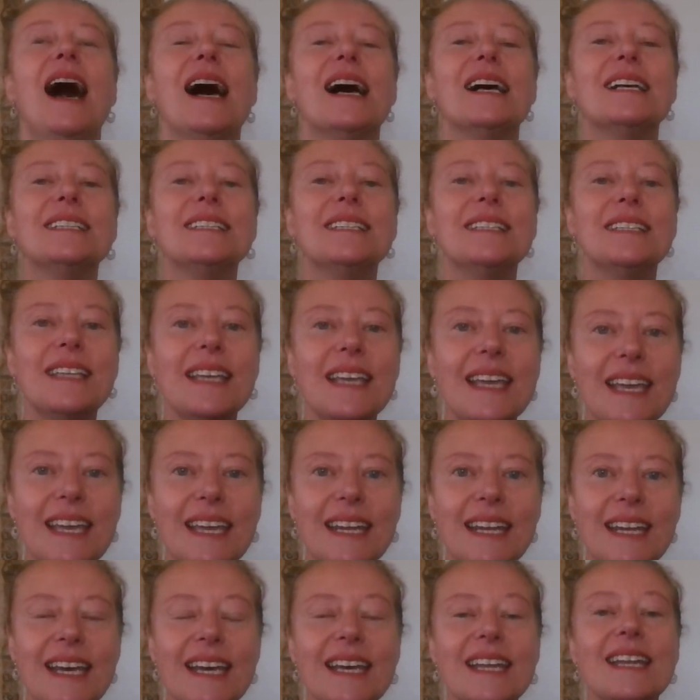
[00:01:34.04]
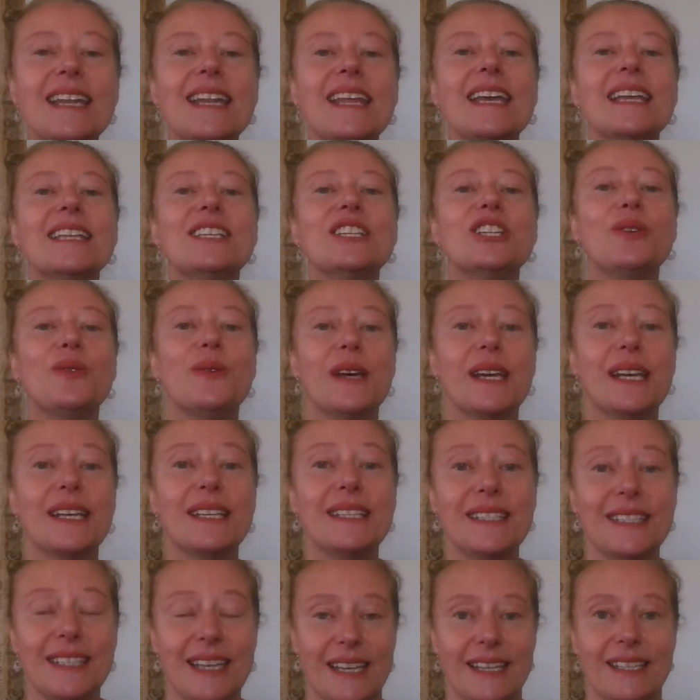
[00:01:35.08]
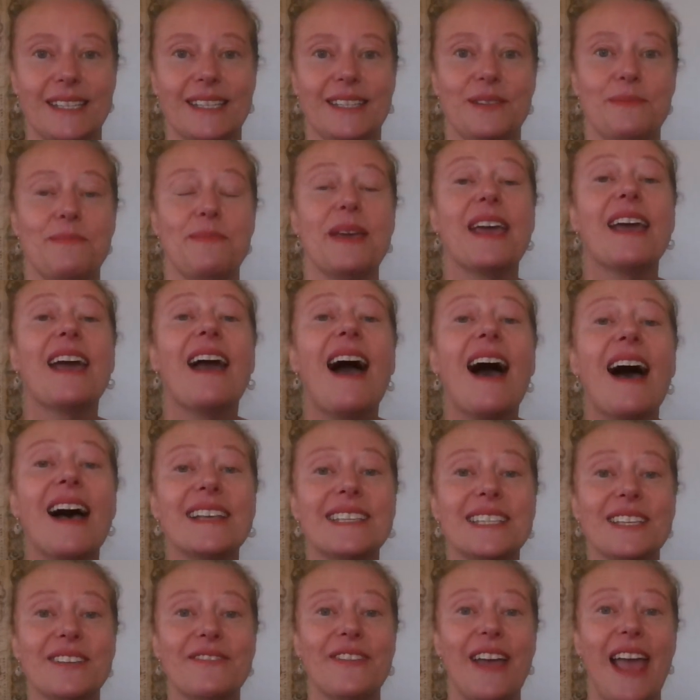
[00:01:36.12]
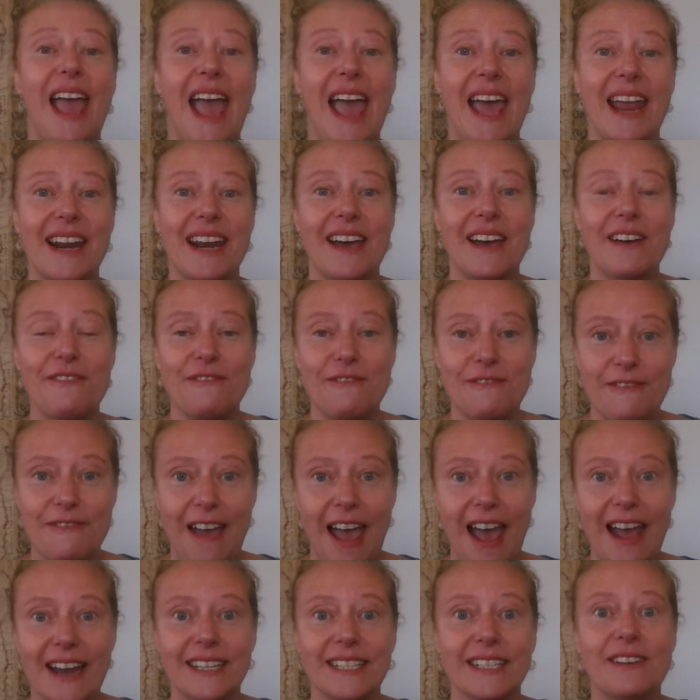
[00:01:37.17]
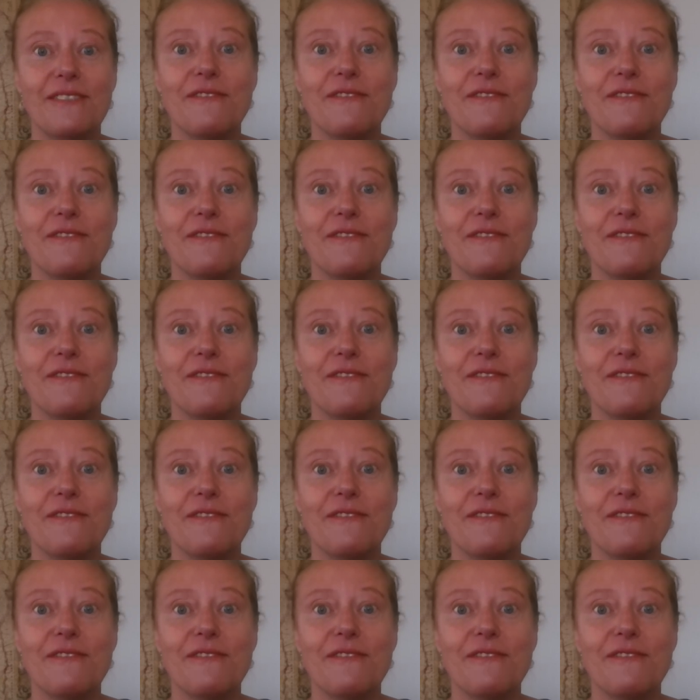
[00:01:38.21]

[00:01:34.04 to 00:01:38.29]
A scene needs to exist because of an event.